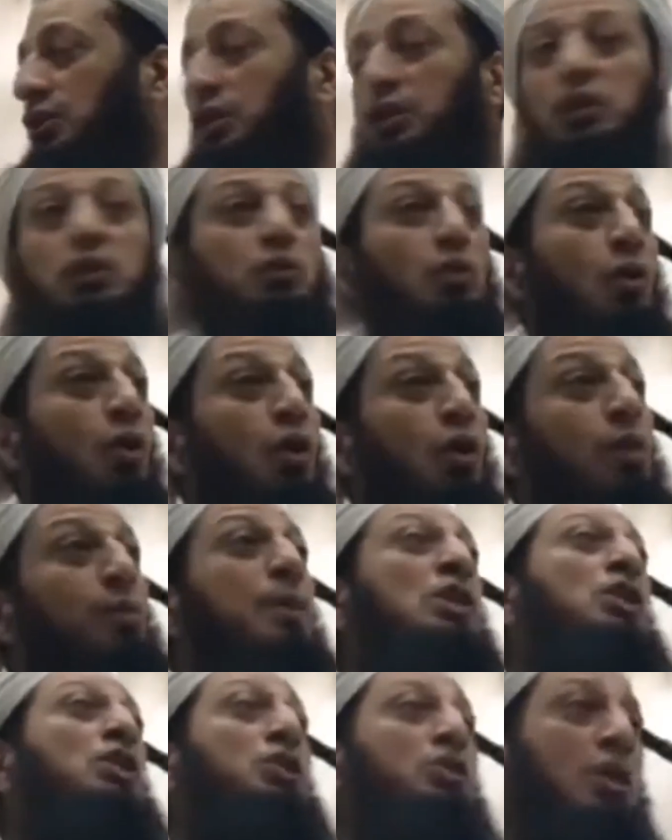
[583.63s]
So this is all
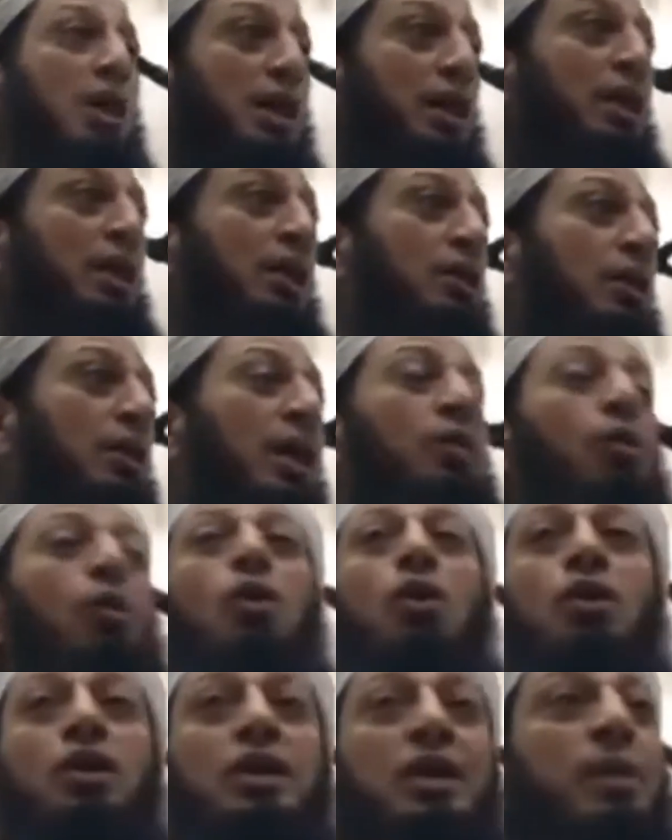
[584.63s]
Bani Israel and
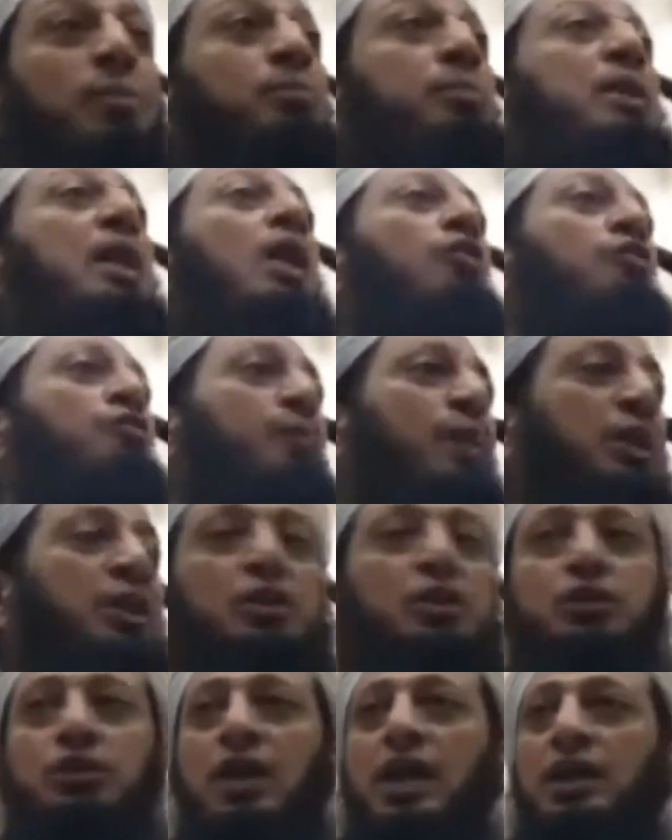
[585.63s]
all the Anbiya of
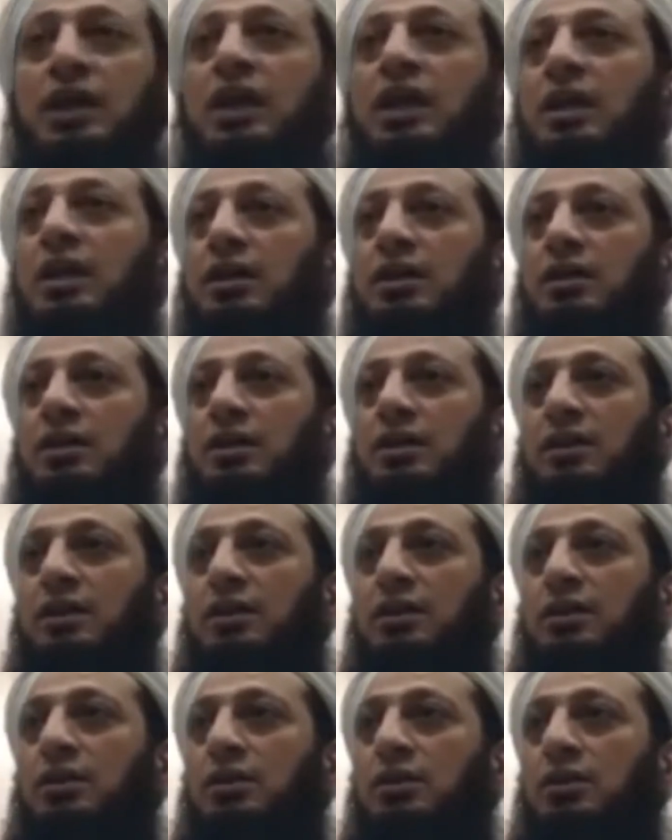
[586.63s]
Bani Israel.
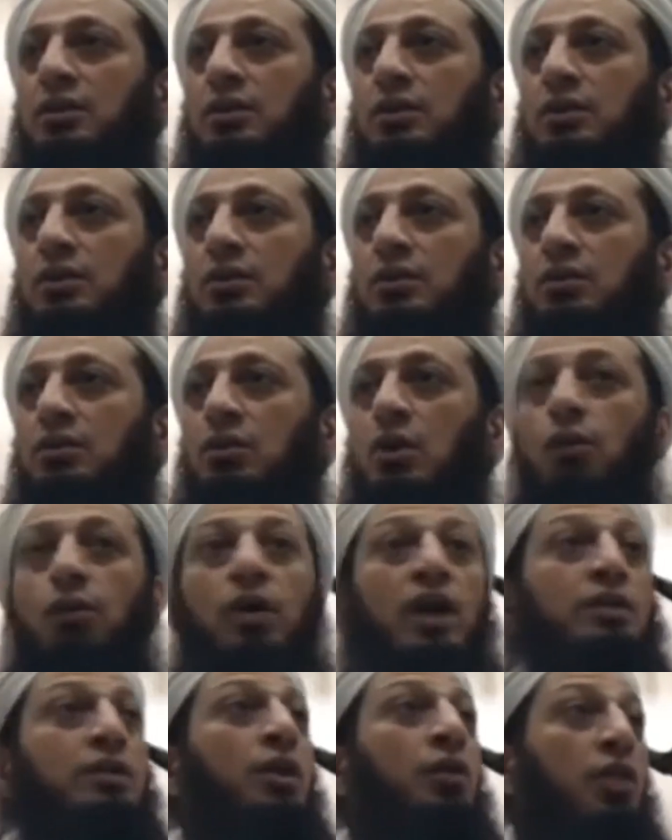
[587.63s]

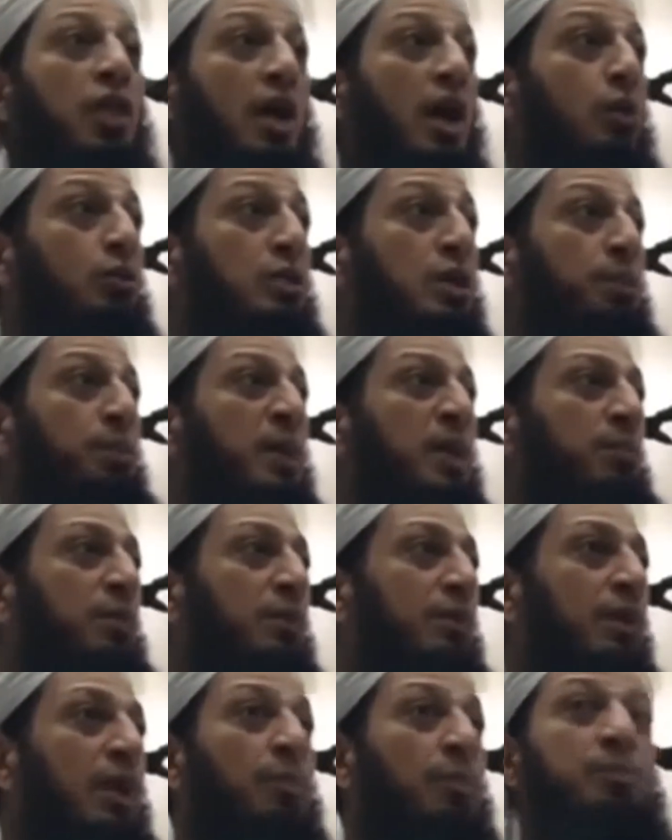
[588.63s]
Over 100,000
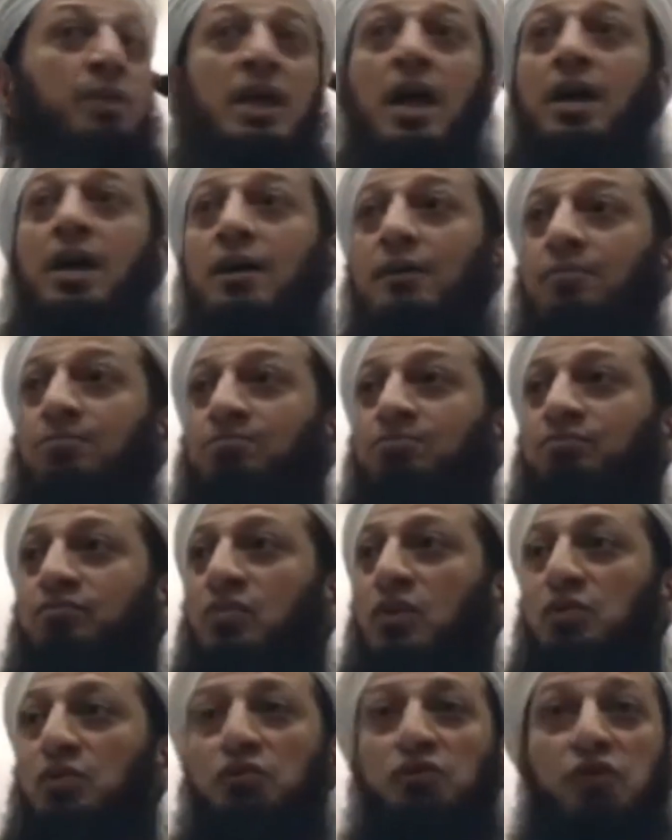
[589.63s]
people, Anbiya,
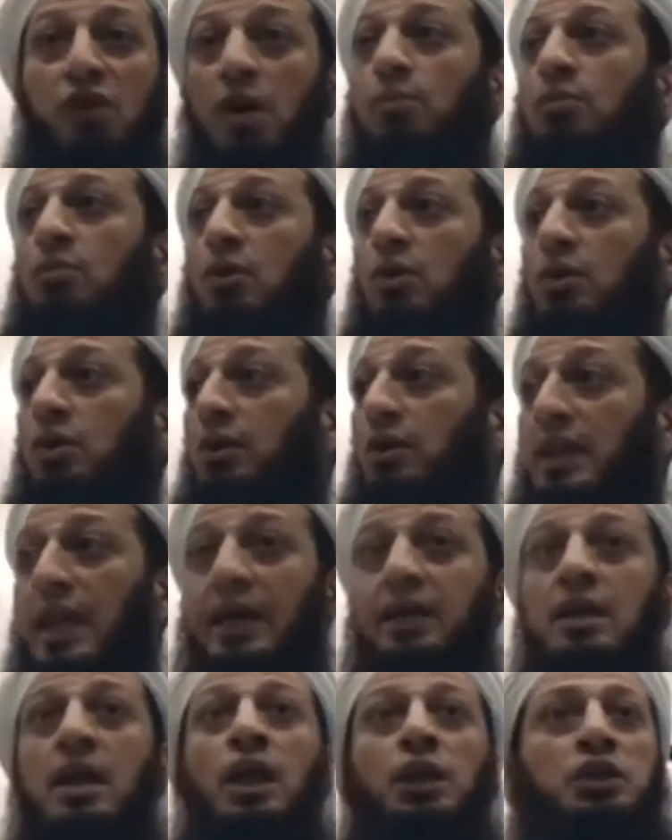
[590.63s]
from
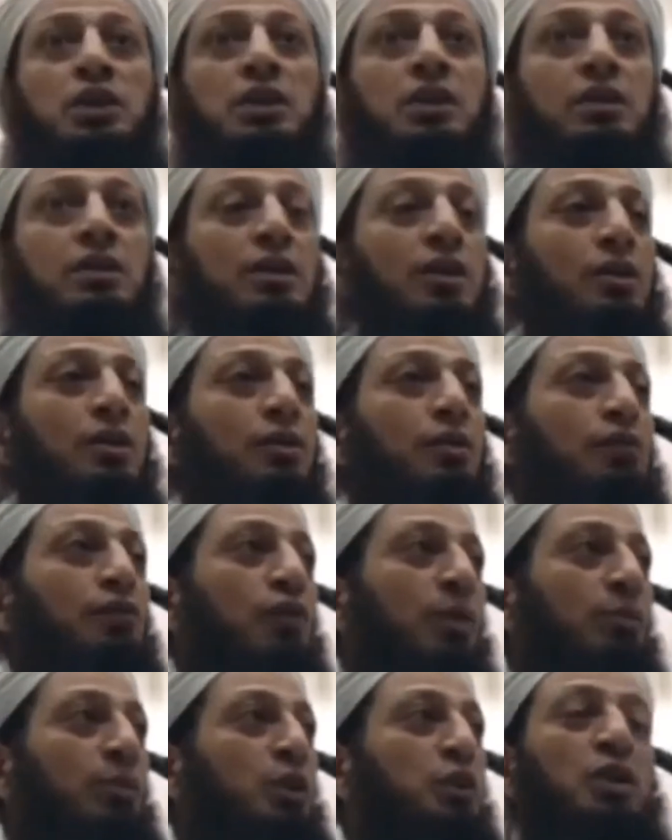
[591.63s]
that nation,
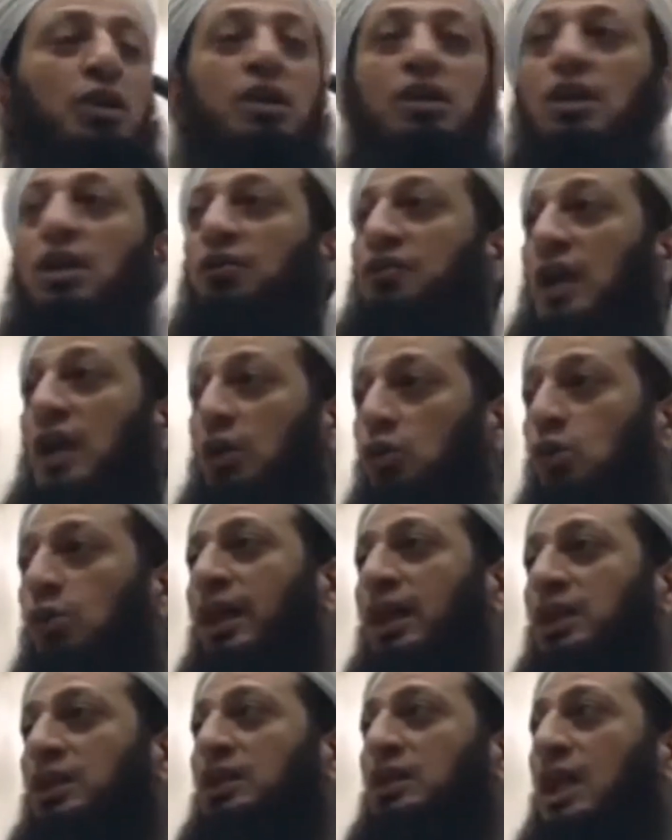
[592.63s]
from the children of
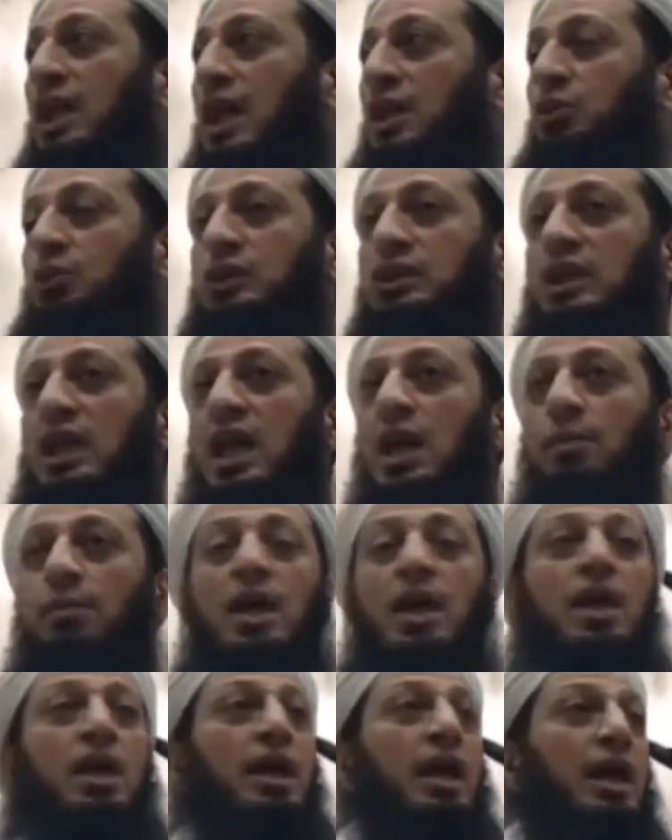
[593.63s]
Yaqub alayhi salatu
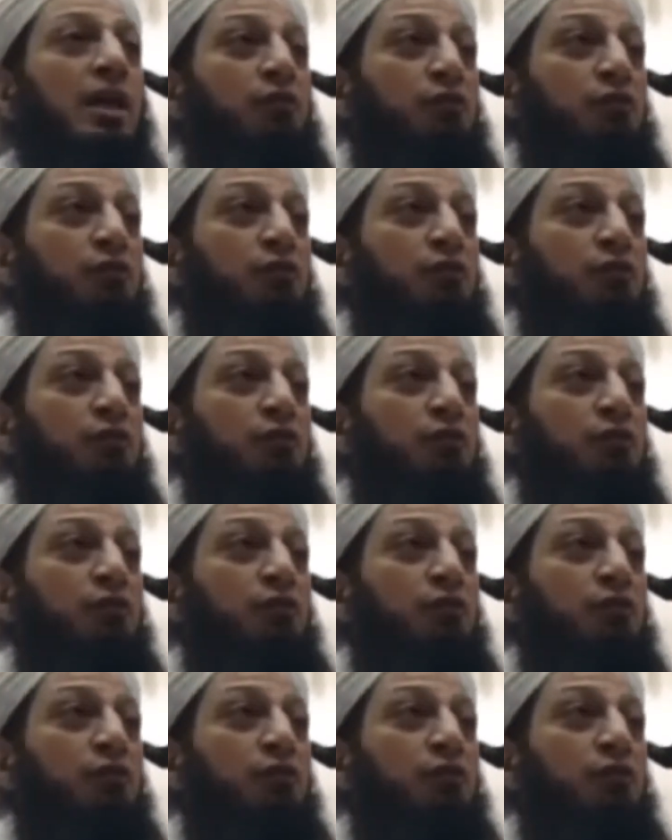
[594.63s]
wasalam.